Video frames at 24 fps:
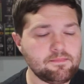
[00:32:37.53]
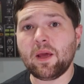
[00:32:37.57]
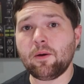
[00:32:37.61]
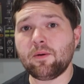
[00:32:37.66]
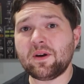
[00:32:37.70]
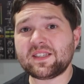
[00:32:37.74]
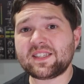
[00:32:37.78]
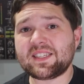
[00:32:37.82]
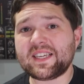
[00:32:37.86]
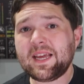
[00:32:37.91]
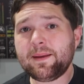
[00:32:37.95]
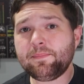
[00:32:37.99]
But
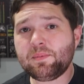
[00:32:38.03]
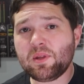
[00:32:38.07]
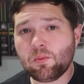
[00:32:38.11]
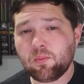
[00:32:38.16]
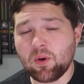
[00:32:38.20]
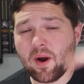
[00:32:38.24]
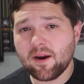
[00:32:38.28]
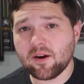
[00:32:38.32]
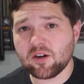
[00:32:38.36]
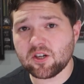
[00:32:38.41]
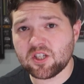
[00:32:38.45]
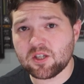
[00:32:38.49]
anyways, keep them
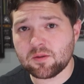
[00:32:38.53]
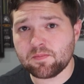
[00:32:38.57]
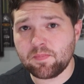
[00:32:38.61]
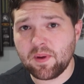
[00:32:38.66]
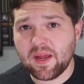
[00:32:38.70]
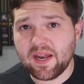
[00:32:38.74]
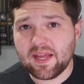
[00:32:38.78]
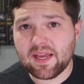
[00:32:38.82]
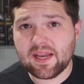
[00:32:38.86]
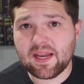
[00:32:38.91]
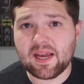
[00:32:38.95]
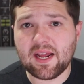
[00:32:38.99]
records
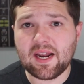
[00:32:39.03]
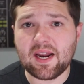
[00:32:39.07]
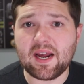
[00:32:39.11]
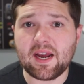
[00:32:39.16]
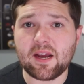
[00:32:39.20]
spinning, and